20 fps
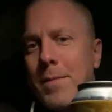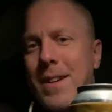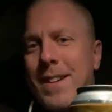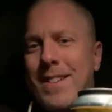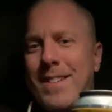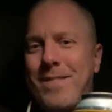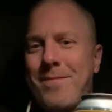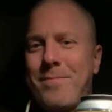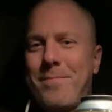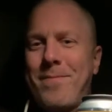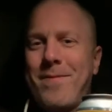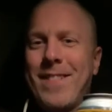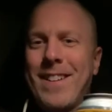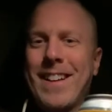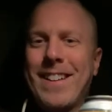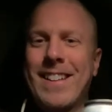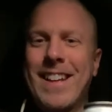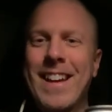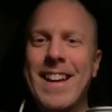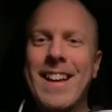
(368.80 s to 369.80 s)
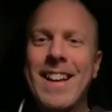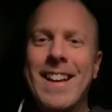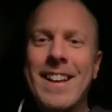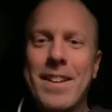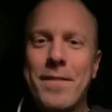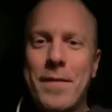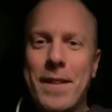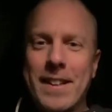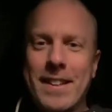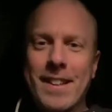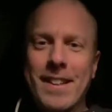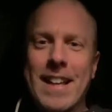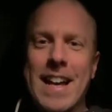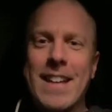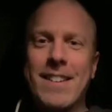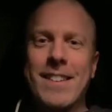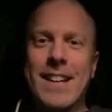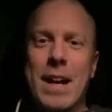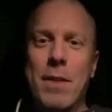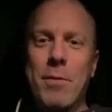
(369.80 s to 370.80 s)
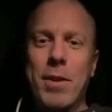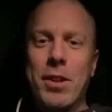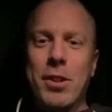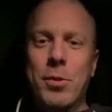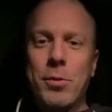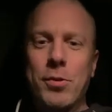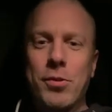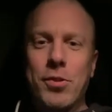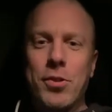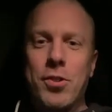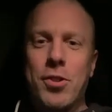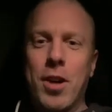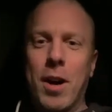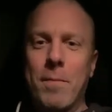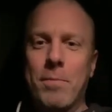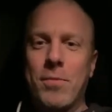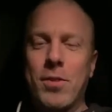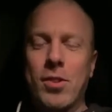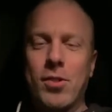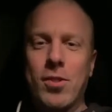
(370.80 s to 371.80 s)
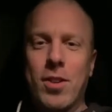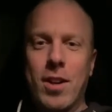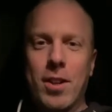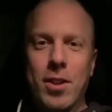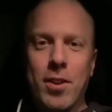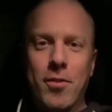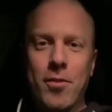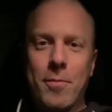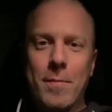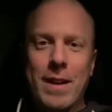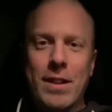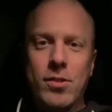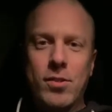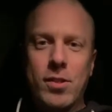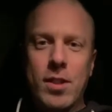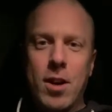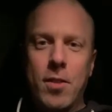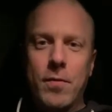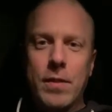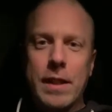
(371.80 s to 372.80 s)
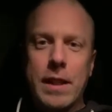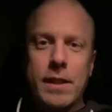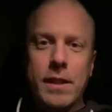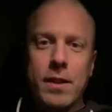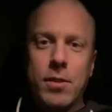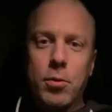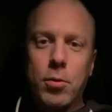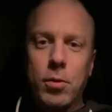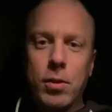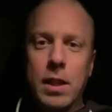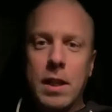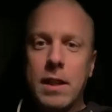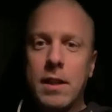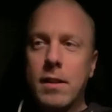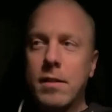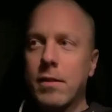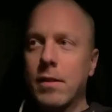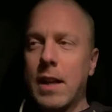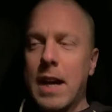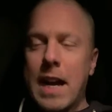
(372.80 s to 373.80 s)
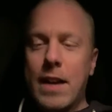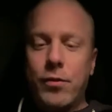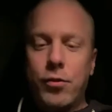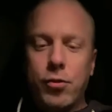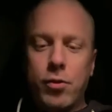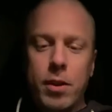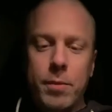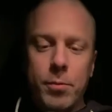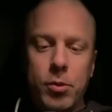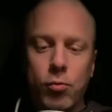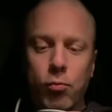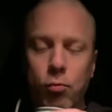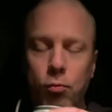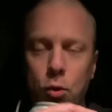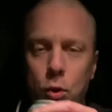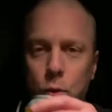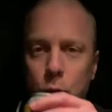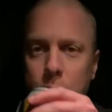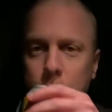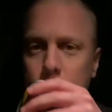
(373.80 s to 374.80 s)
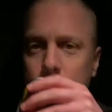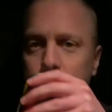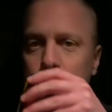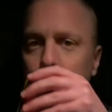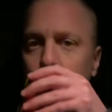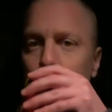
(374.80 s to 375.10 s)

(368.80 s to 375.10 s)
I figured the last thing I want to do is dump this all over myself, and then the whole live stream is ruined.